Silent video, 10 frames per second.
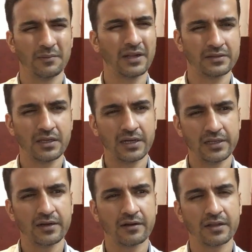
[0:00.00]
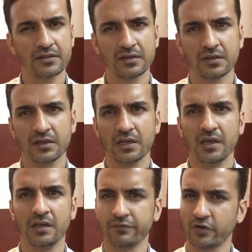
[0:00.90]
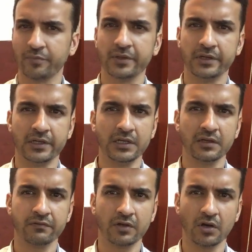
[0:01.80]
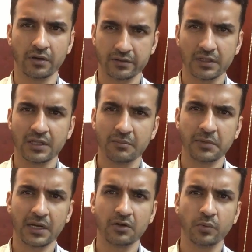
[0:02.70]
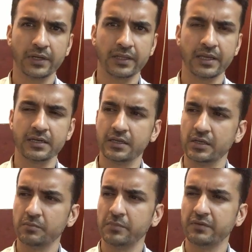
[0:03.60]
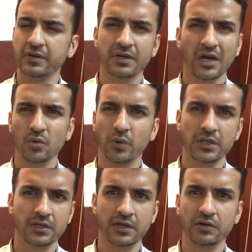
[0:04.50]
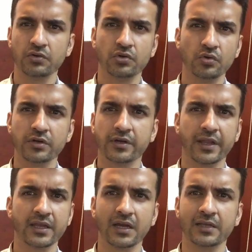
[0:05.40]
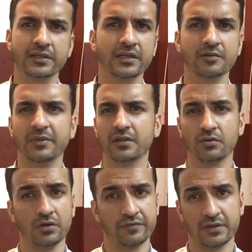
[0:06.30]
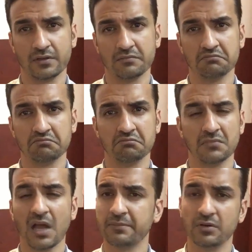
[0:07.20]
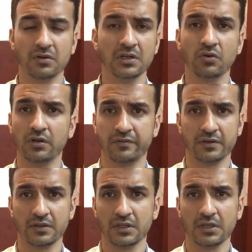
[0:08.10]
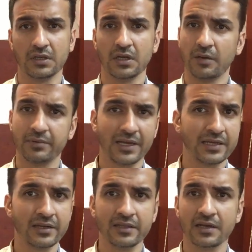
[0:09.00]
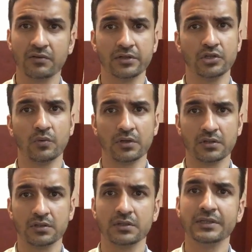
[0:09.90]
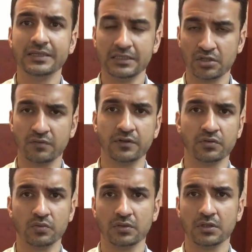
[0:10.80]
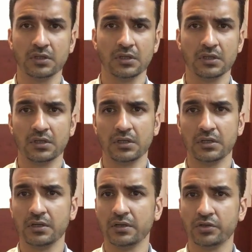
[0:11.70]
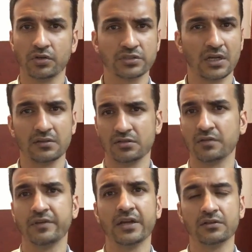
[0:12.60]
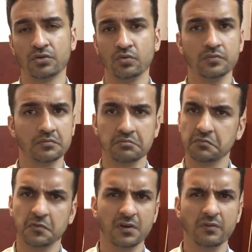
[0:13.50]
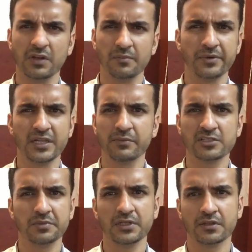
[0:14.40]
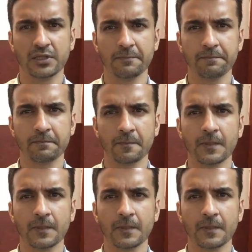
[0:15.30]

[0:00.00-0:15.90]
I think I did address it in one of my earlier vlogs, but I'll do it again. Between round 1 and round 2, Craig, I think it makes no difference. Absolutely no difference. Apply in any round that you want, either of the two. Your chances of getting through will pretty much be the same.